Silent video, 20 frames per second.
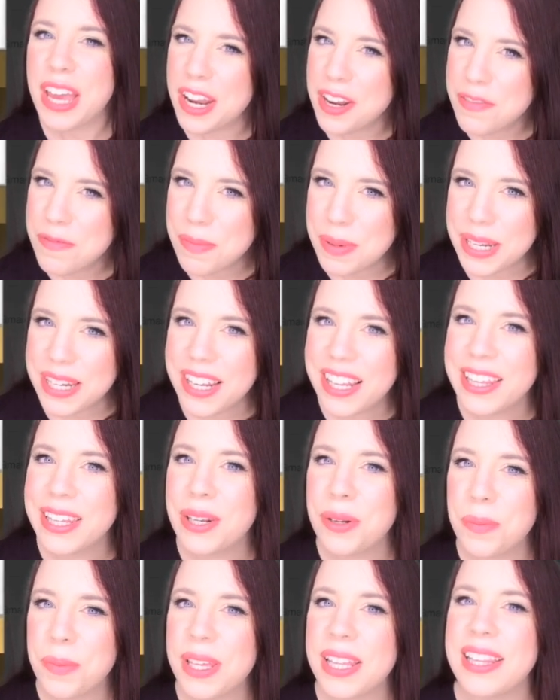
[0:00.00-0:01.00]
kind of been a
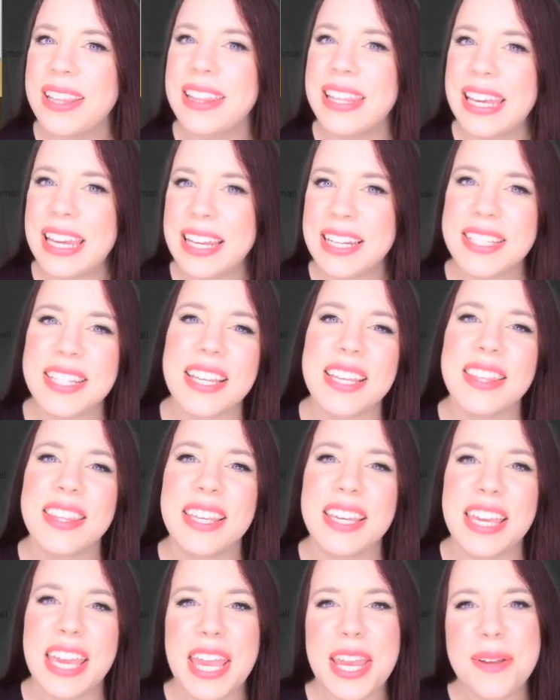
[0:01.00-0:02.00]
little bit late in the
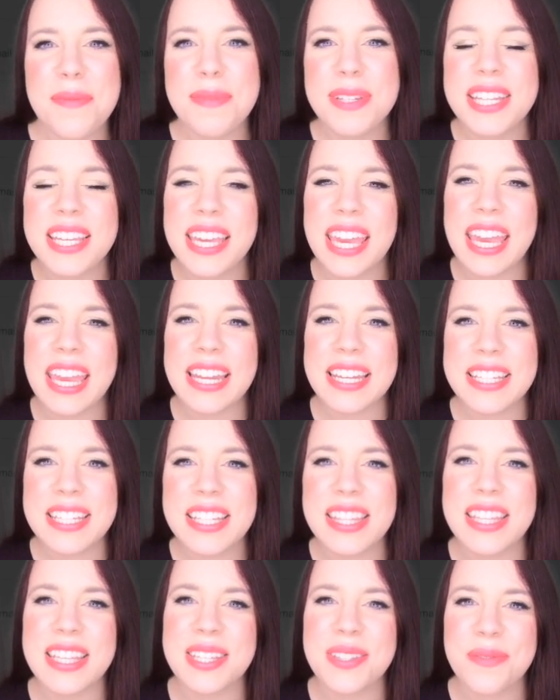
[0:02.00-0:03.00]
game to get into
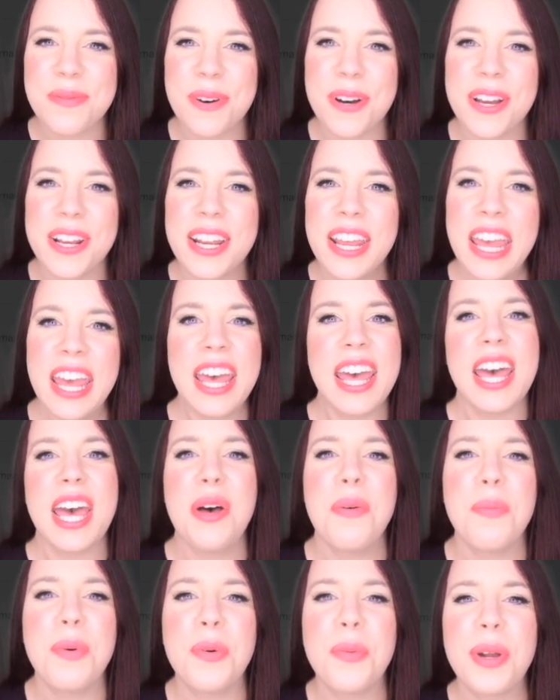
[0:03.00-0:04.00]
this one,
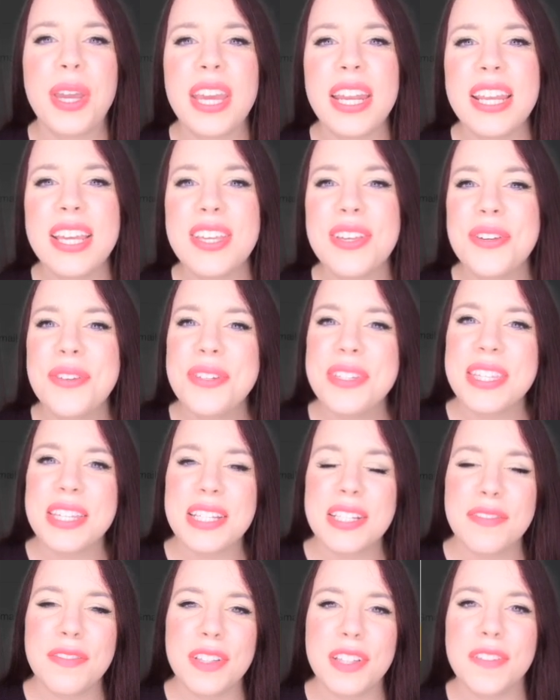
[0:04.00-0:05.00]
but we're going to use
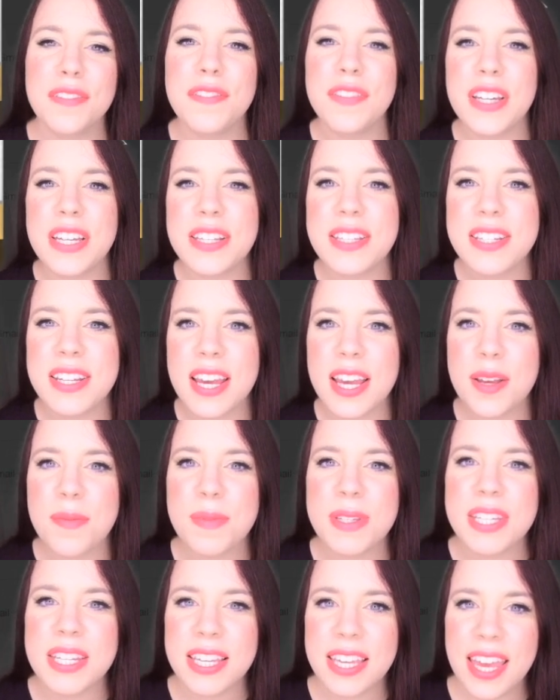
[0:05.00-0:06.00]
this for the first time
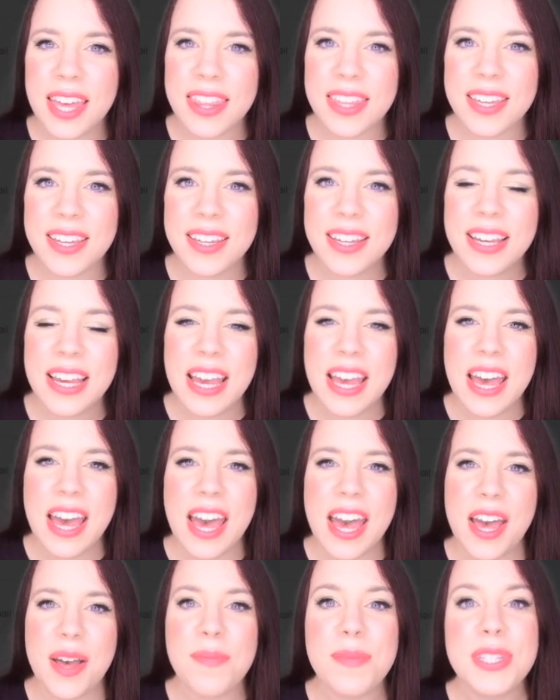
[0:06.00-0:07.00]
together.
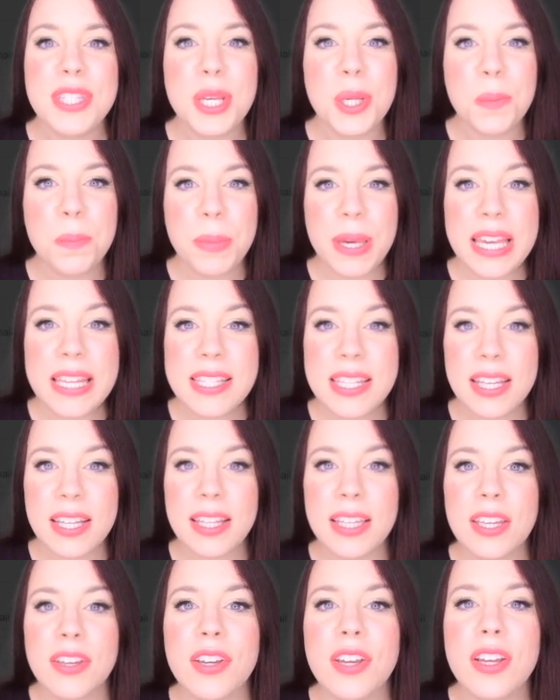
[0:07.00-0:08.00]
So
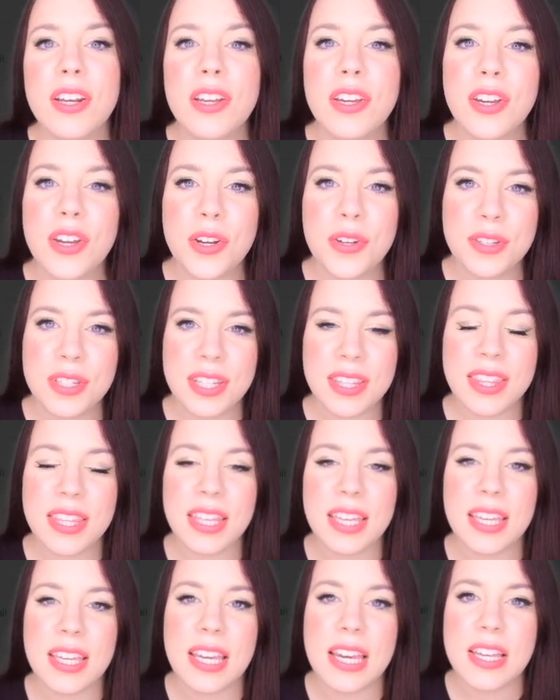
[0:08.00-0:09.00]
basically you're going to go to
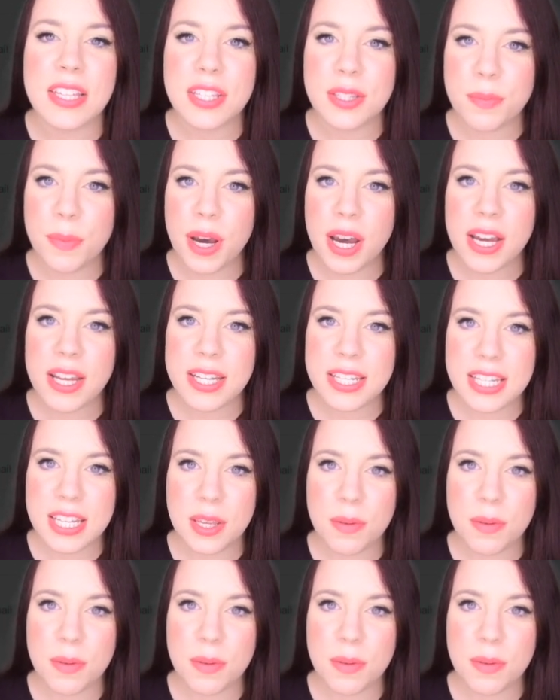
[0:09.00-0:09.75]
the Smart